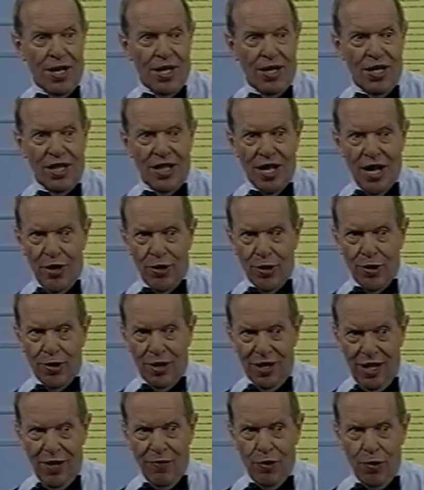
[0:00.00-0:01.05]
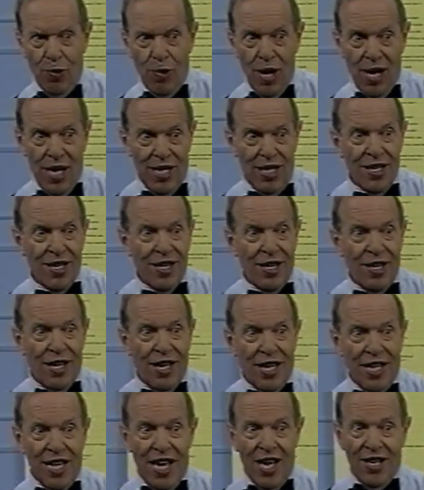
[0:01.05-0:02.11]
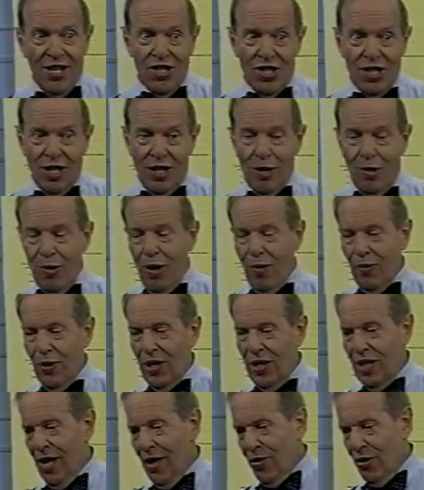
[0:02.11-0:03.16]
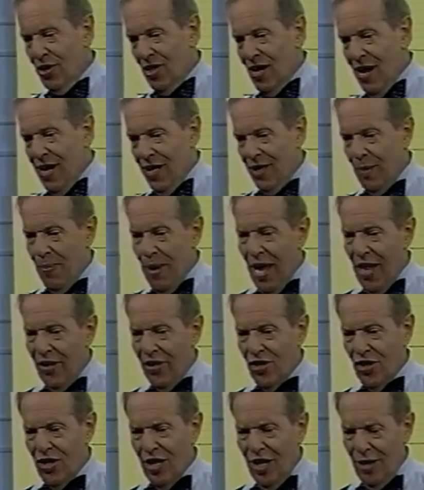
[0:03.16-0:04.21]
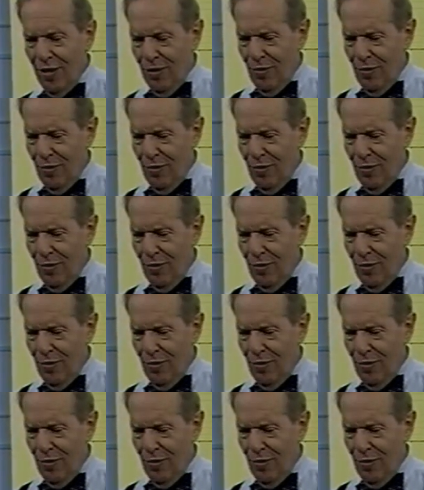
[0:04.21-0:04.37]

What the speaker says: The other giveaway, again, is to go over to the other side of the balance sheet,